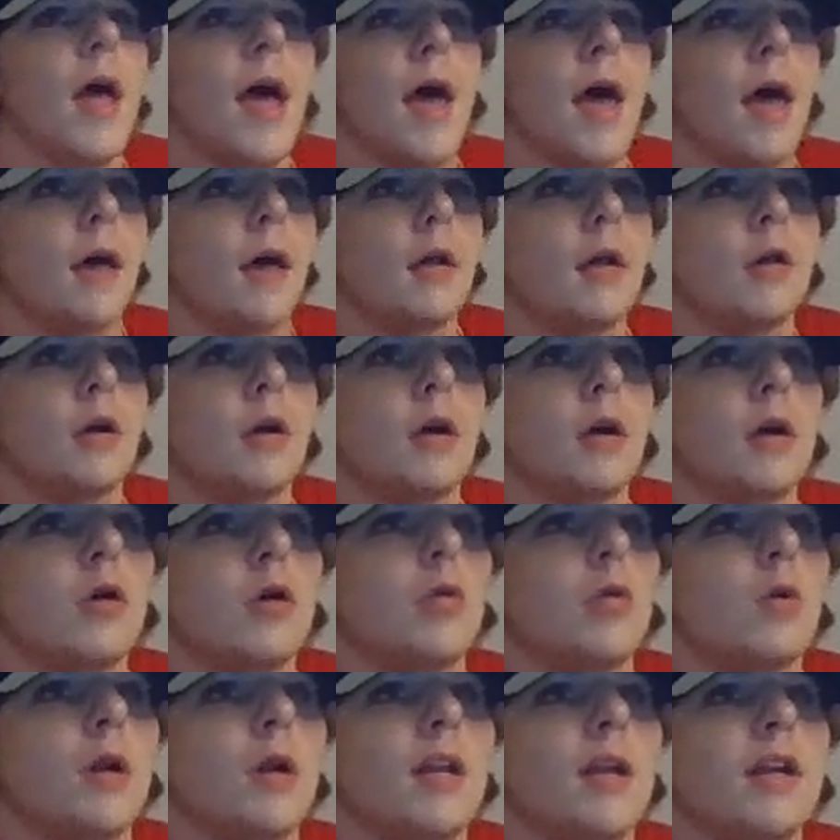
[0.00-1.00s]
At
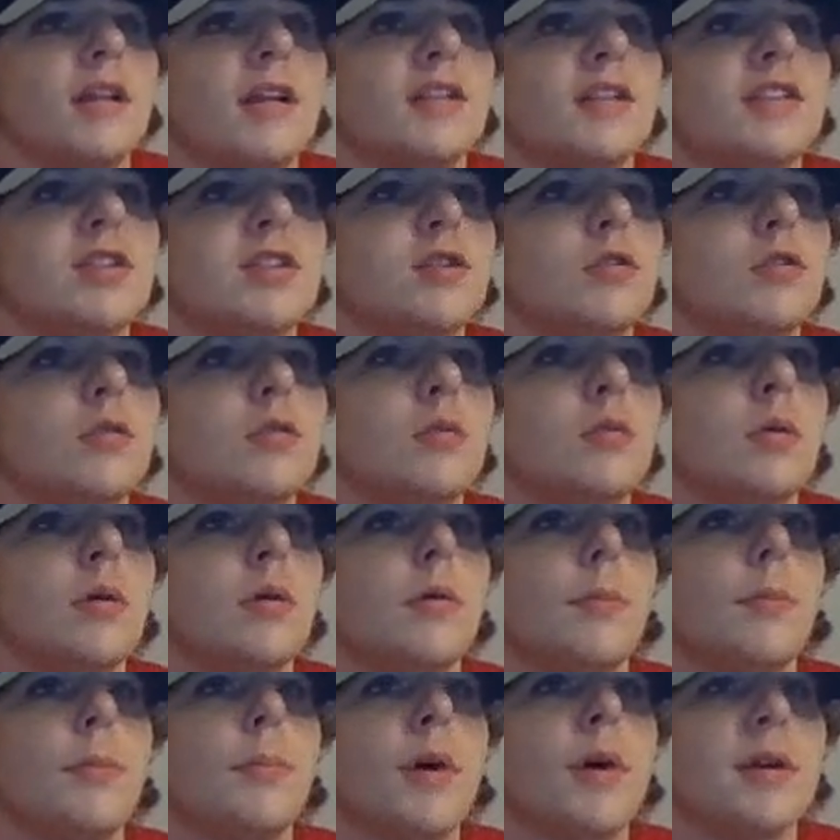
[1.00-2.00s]
182,
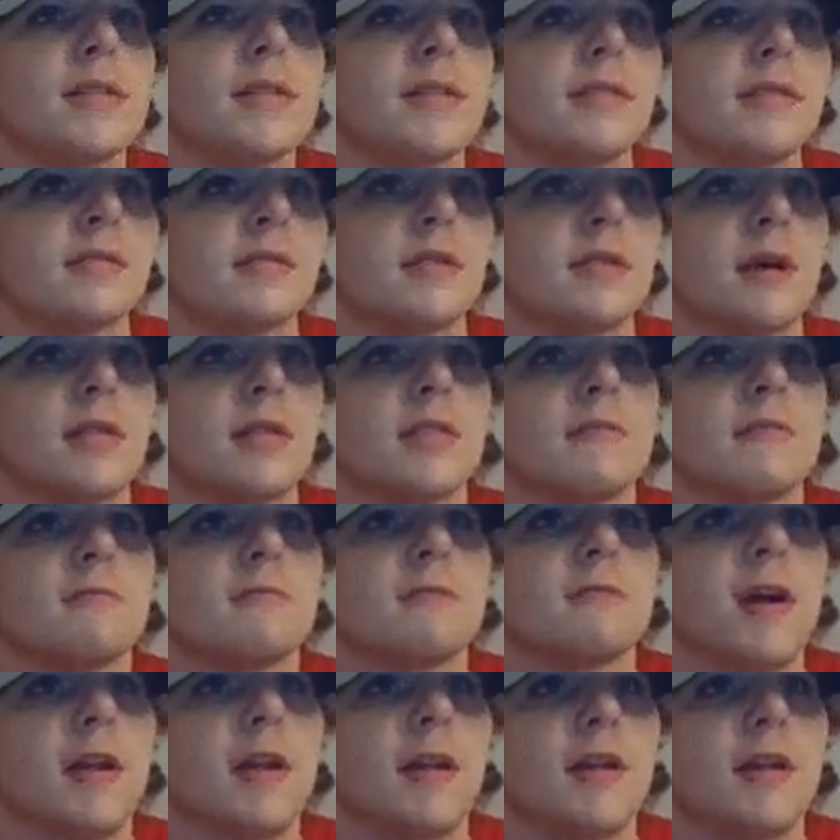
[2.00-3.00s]
Boston selects
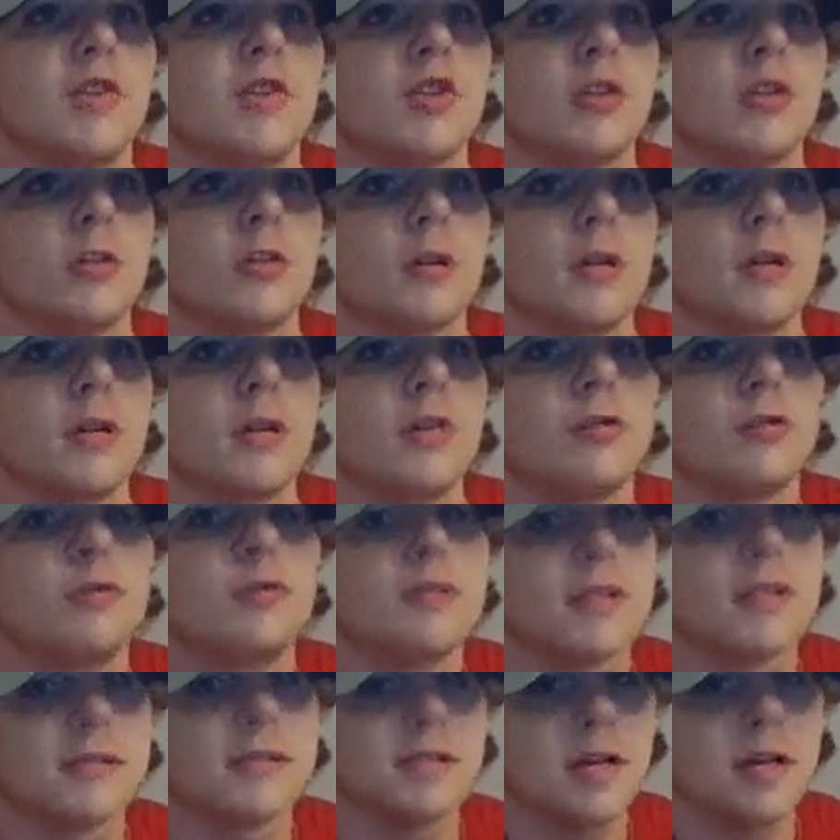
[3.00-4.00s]
Riley Dern,
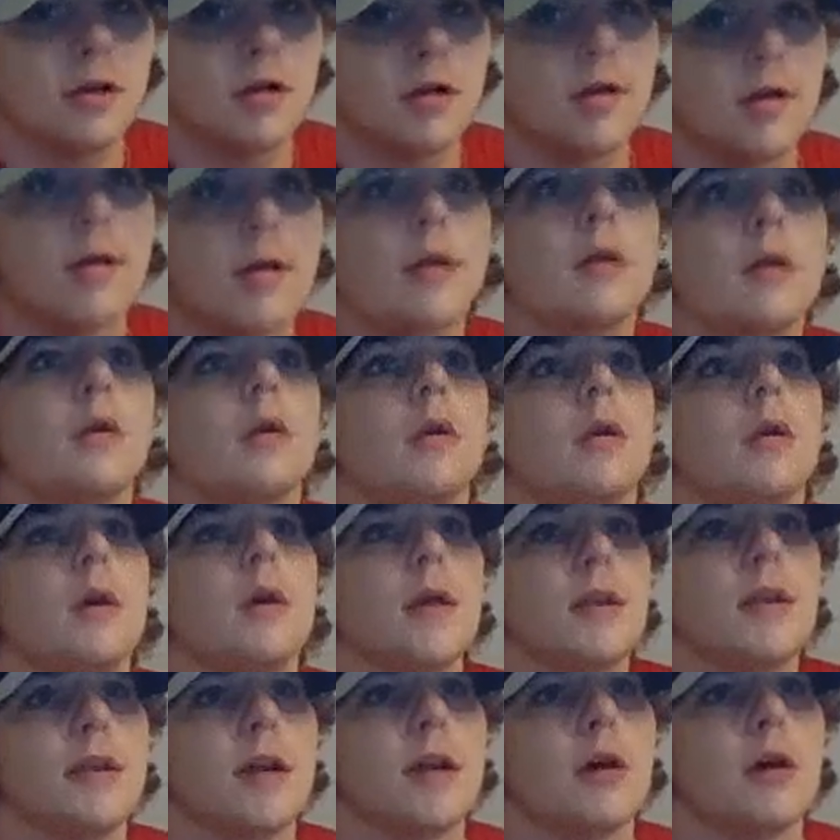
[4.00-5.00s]
who's a center.
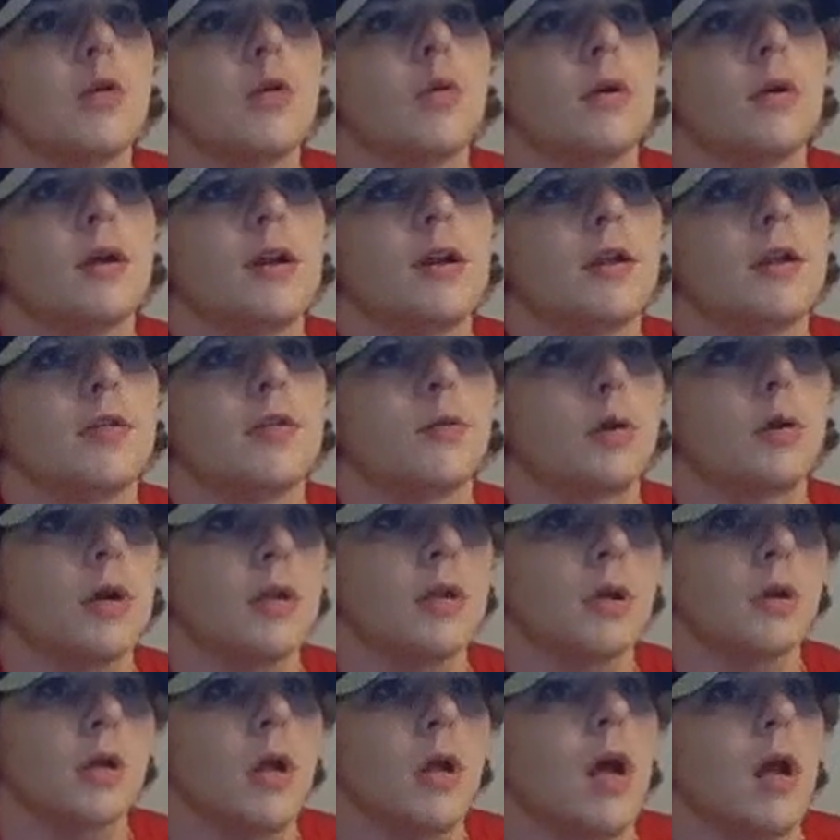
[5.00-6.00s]
Now at 183
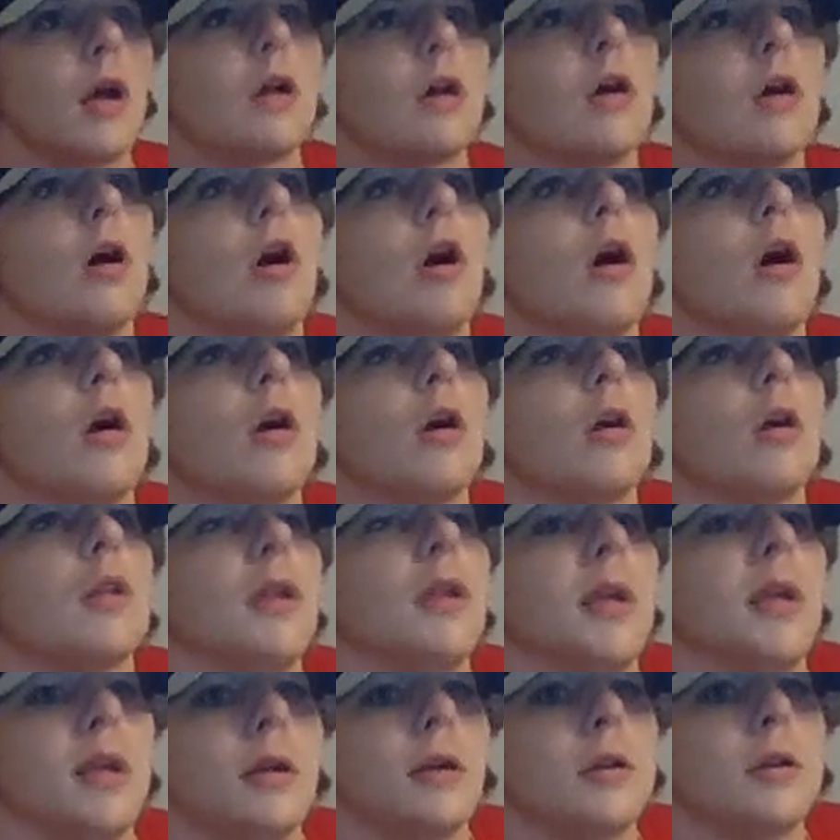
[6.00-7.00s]
on the clock are
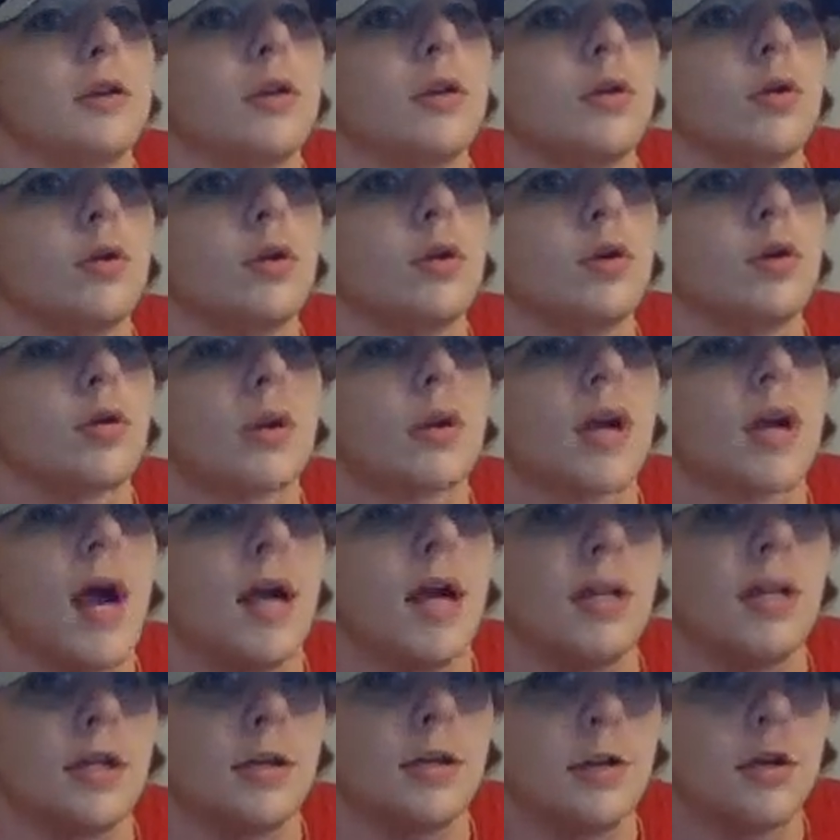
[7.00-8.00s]
the New York
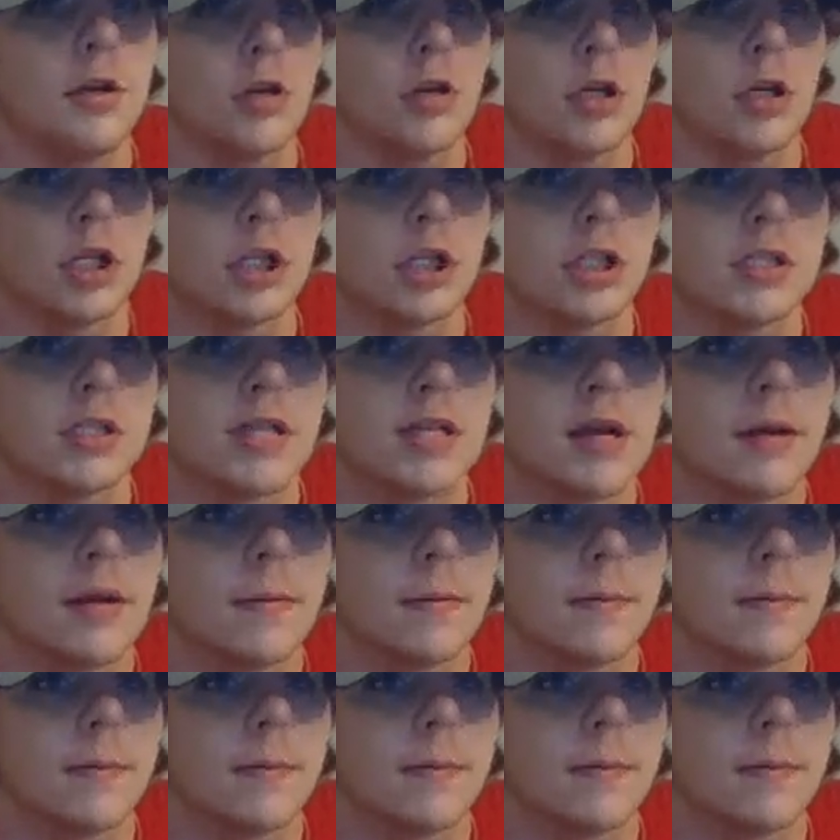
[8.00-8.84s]
Islanders.